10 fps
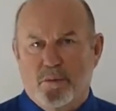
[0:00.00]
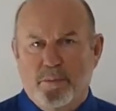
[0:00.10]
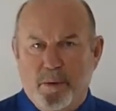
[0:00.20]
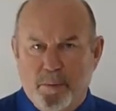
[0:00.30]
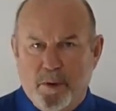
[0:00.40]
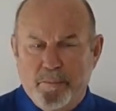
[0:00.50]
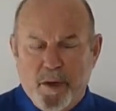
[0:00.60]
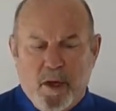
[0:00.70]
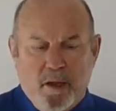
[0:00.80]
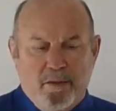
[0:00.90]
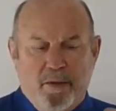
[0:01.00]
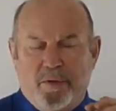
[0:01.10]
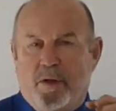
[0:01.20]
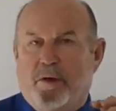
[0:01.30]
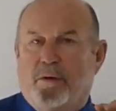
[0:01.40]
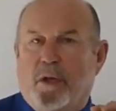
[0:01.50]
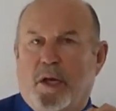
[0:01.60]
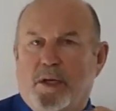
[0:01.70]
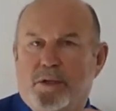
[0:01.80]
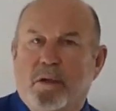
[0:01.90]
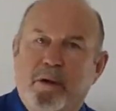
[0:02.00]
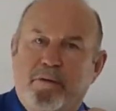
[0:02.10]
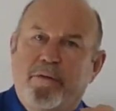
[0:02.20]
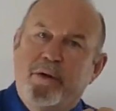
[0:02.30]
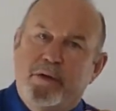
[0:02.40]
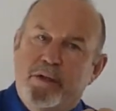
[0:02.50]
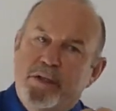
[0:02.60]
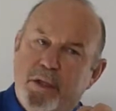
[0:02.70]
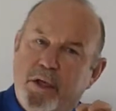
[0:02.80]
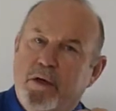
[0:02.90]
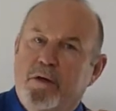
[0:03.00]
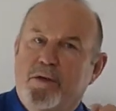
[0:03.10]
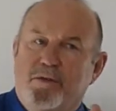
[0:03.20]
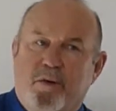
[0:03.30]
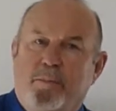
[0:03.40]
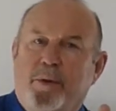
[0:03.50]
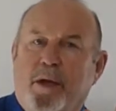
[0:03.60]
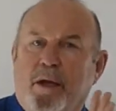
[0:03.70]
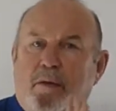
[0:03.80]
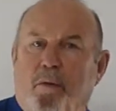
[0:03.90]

Remember that the neurological interference that occurs from pain